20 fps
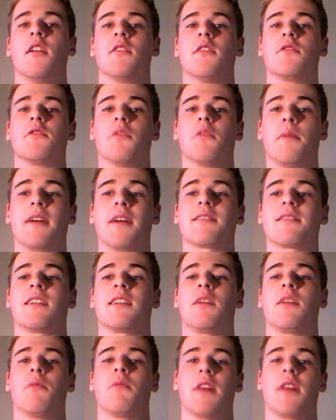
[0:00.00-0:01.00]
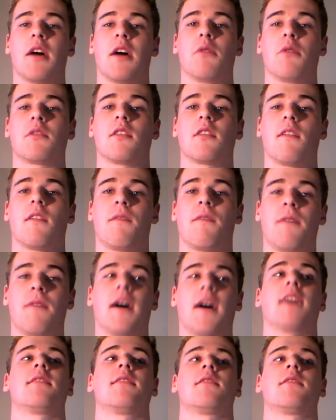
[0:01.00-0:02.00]
So basically, without
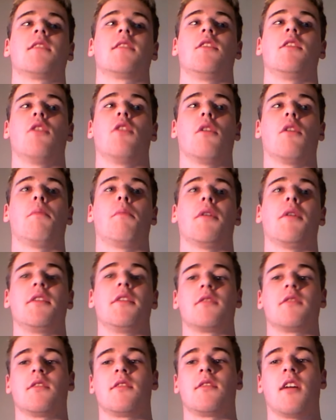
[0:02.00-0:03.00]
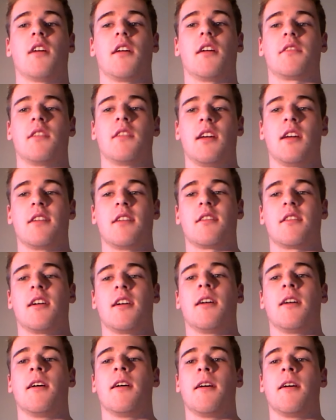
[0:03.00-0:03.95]
fat, your body's going to start to need to...